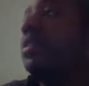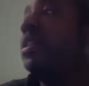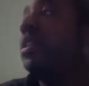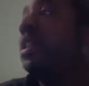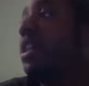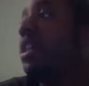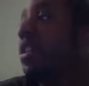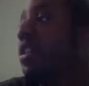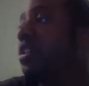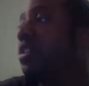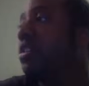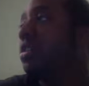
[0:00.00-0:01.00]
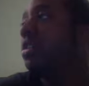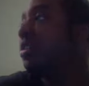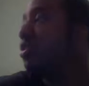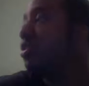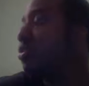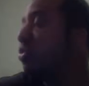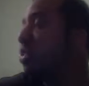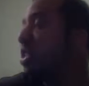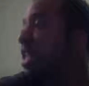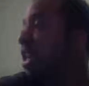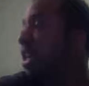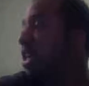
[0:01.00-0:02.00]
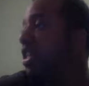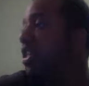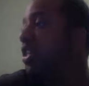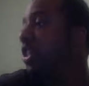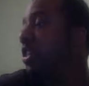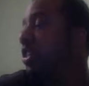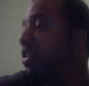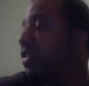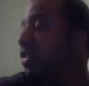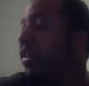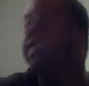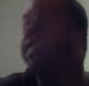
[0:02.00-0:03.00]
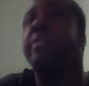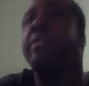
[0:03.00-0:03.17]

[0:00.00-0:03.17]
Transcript: and do the same shit to them,